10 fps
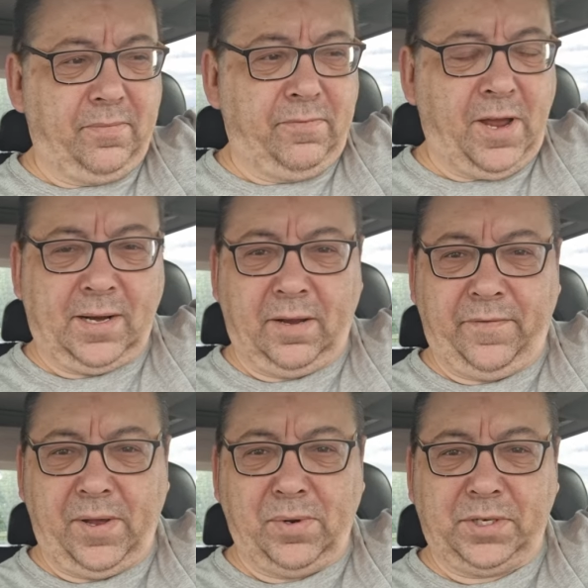Regular
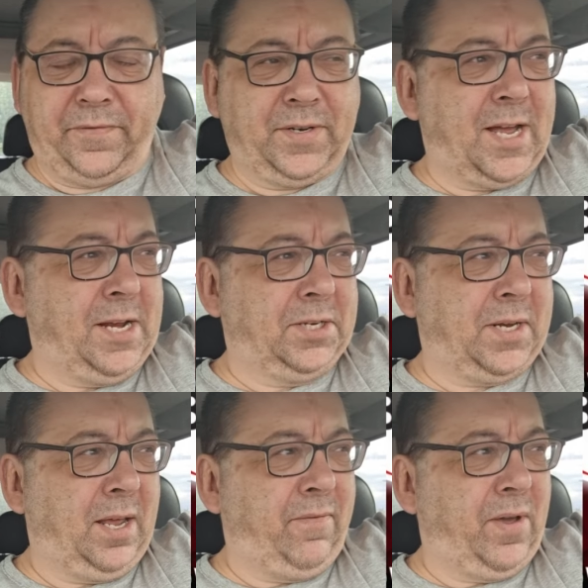viewers of Tykes
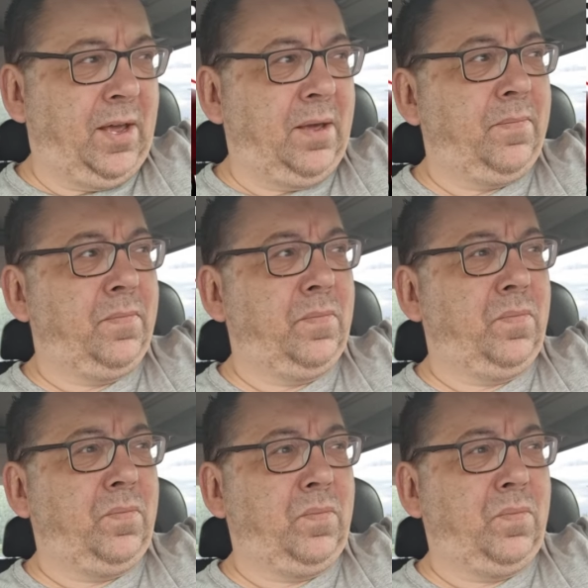TV
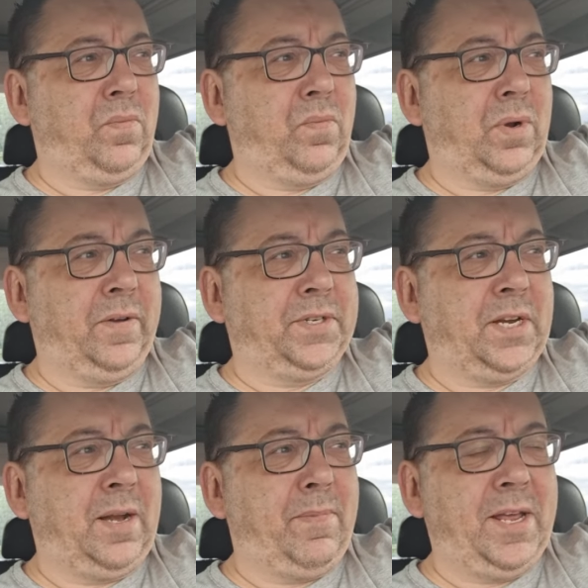will have
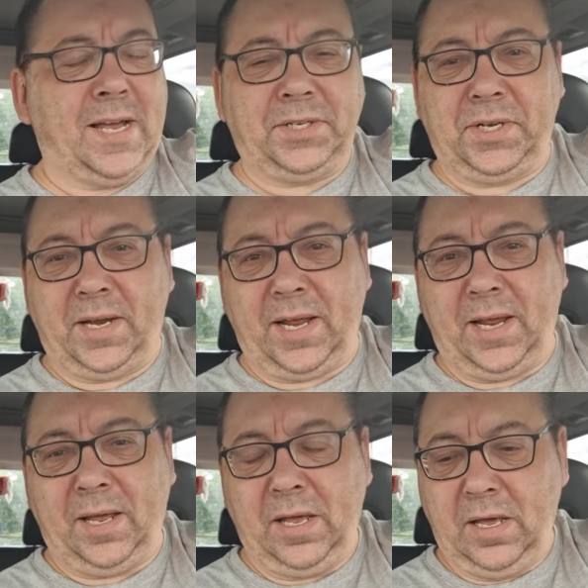seen me
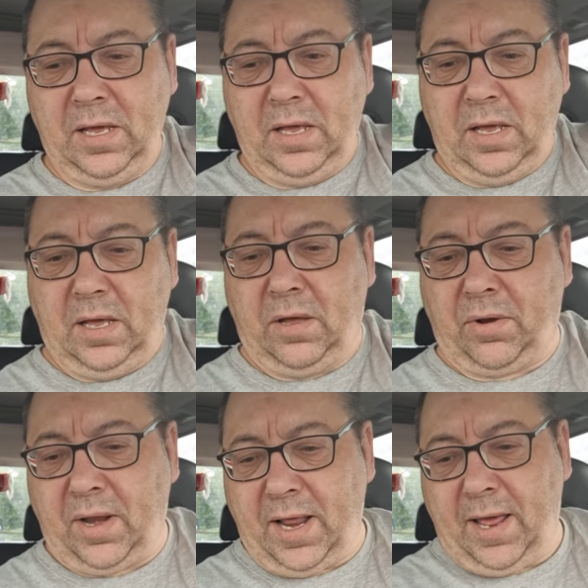yesterday
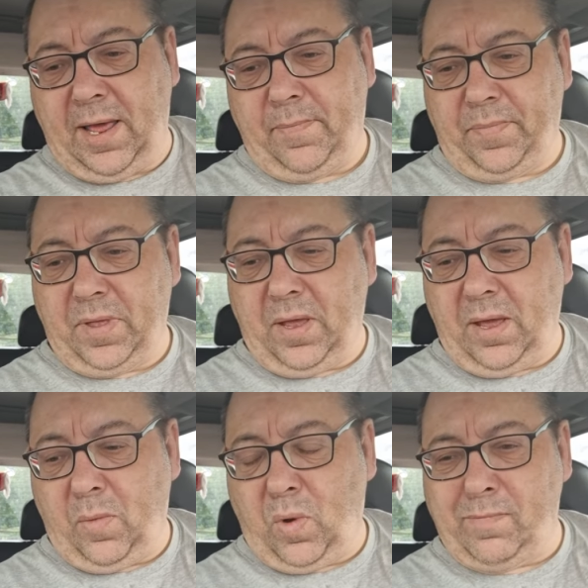on there.
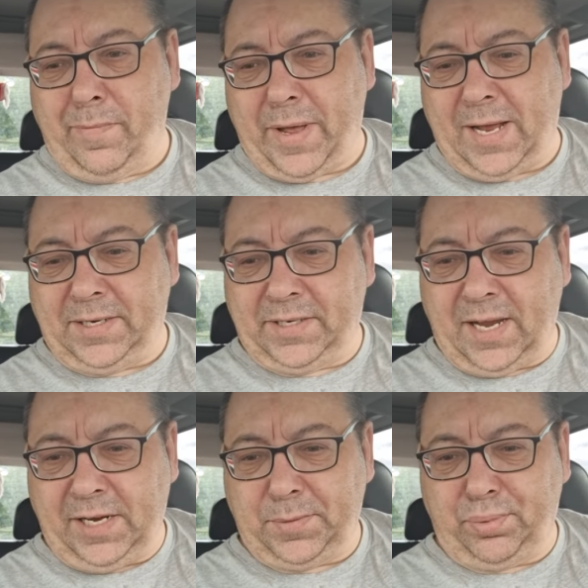What I'm about to
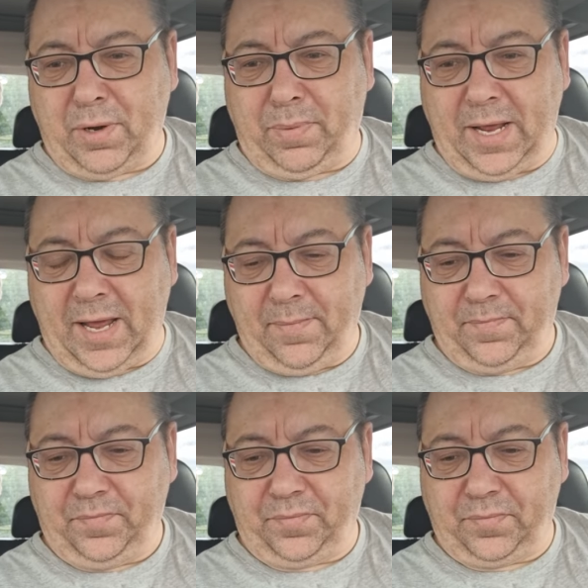say is probably
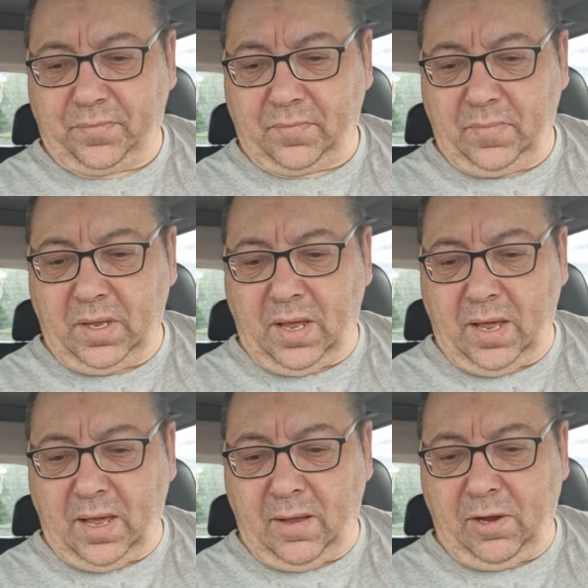
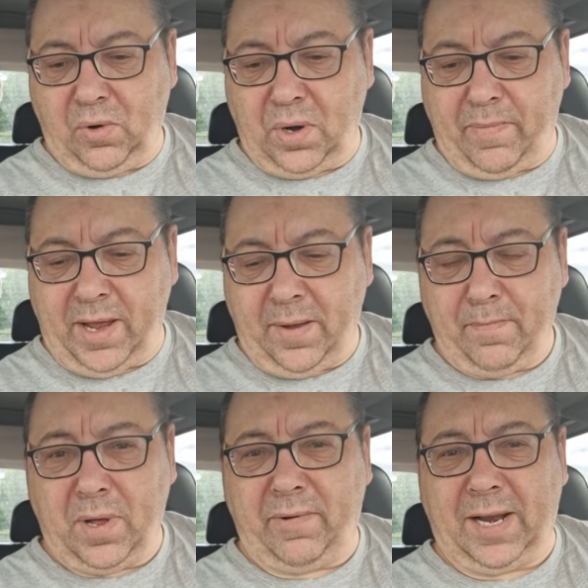going to be
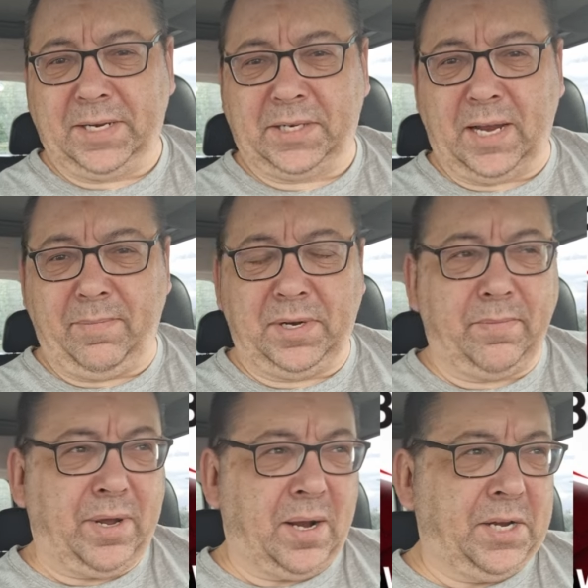more or less same, to
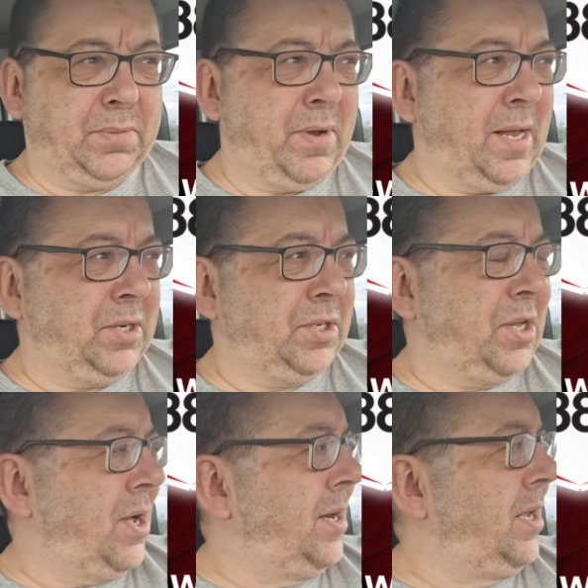be honest, but I just
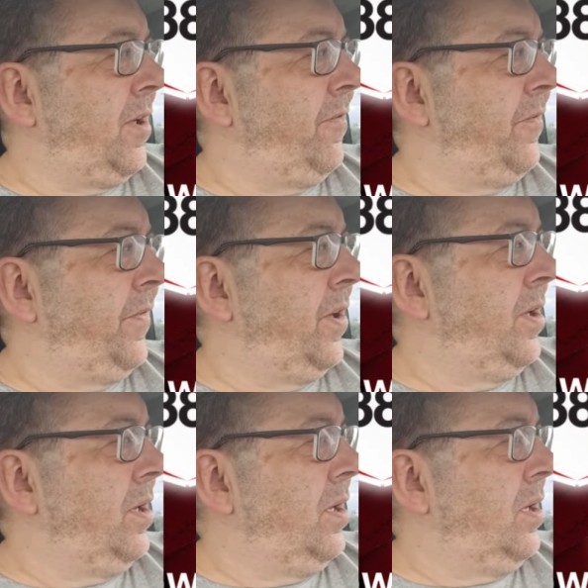thought I'd give
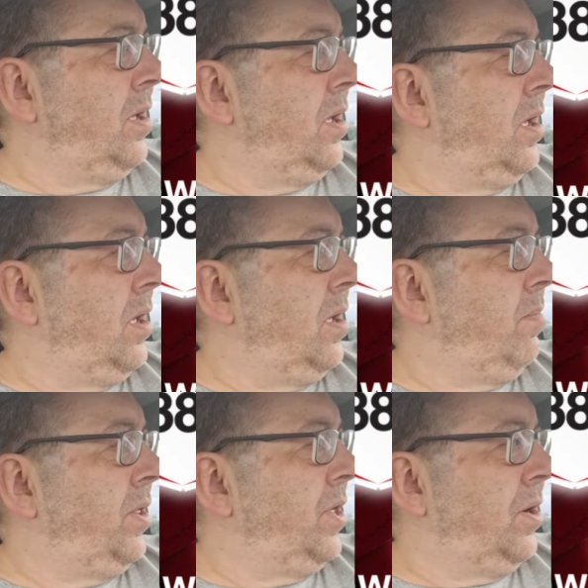
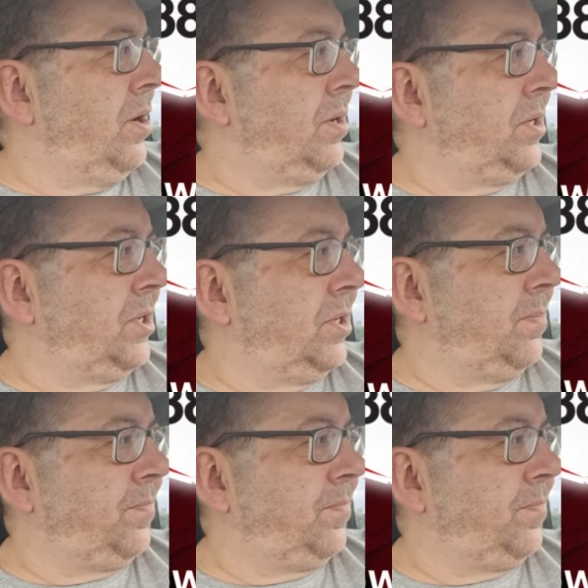my thoughts